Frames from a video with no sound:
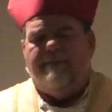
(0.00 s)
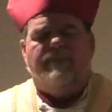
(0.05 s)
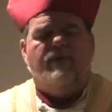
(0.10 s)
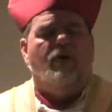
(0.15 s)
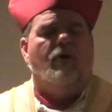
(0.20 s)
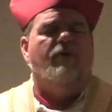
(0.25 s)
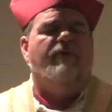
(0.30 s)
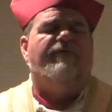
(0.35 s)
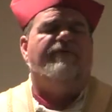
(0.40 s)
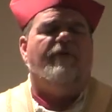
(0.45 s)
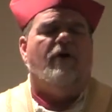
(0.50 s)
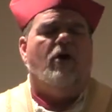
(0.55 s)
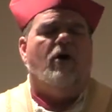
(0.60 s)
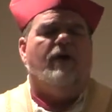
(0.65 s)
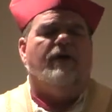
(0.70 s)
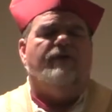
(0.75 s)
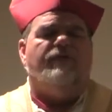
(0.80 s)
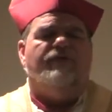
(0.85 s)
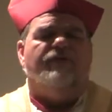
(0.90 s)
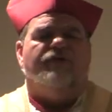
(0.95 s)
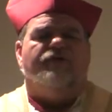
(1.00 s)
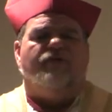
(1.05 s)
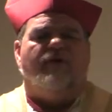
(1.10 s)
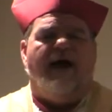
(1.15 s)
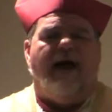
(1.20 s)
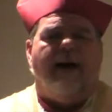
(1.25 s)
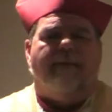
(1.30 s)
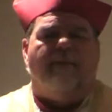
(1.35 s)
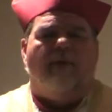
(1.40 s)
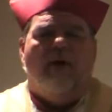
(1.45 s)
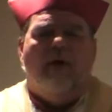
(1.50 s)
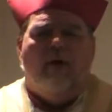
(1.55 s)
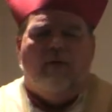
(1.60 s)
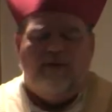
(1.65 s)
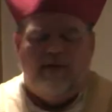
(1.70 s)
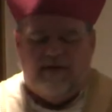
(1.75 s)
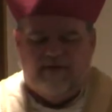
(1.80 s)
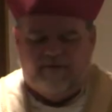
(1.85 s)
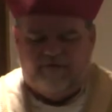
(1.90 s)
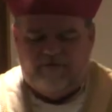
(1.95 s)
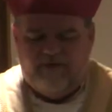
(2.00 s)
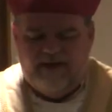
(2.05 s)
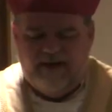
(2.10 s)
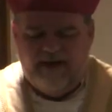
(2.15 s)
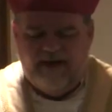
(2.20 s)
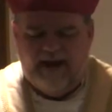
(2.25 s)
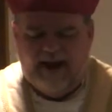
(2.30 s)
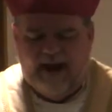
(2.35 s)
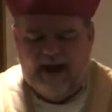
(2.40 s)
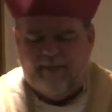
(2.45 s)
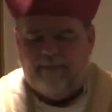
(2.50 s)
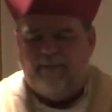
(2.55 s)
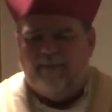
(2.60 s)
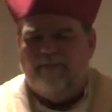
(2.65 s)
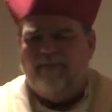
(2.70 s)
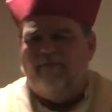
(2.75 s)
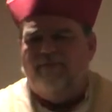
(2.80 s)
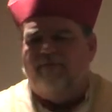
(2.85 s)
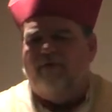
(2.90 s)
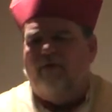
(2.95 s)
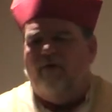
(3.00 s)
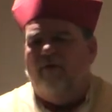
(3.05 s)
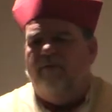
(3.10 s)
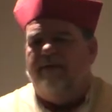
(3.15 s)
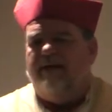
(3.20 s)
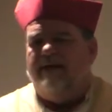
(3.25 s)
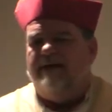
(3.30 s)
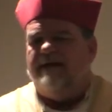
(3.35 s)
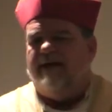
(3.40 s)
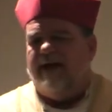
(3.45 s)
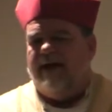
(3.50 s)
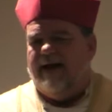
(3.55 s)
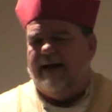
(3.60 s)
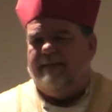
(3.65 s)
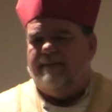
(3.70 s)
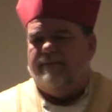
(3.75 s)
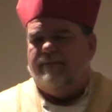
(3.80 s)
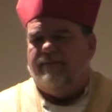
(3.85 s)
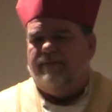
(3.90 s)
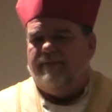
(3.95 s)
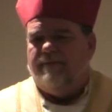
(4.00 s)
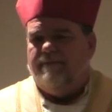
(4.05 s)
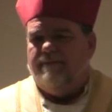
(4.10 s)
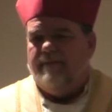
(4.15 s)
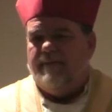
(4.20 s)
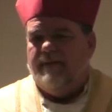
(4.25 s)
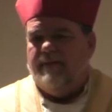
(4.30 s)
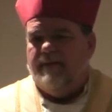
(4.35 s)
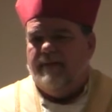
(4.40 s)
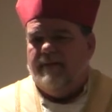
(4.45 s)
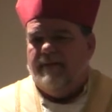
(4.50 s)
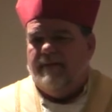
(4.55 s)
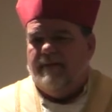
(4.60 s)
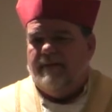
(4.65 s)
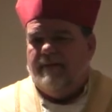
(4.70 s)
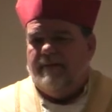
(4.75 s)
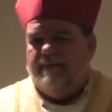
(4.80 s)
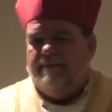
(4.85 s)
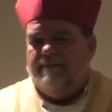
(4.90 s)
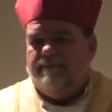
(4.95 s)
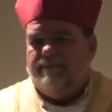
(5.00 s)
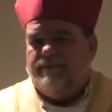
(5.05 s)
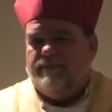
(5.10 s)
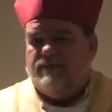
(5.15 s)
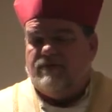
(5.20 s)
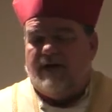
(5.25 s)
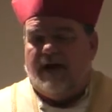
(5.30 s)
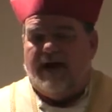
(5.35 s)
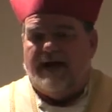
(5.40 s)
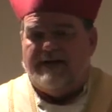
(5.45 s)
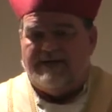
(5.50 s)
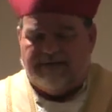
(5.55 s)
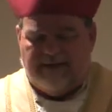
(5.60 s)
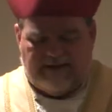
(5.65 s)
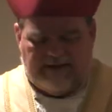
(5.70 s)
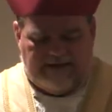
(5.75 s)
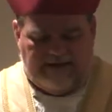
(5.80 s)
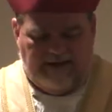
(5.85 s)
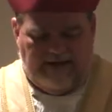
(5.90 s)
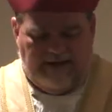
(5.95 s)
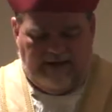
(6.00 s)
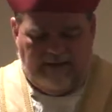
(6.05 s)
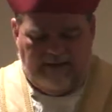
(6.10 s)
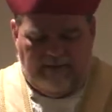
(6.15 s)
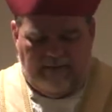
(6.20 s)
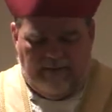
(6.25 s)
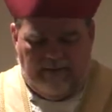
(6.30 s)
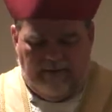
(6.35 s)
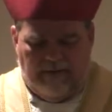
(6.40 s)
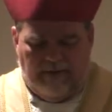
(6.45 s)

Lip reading: Don't fall into the trap. We have seen it happen so many times. July 16,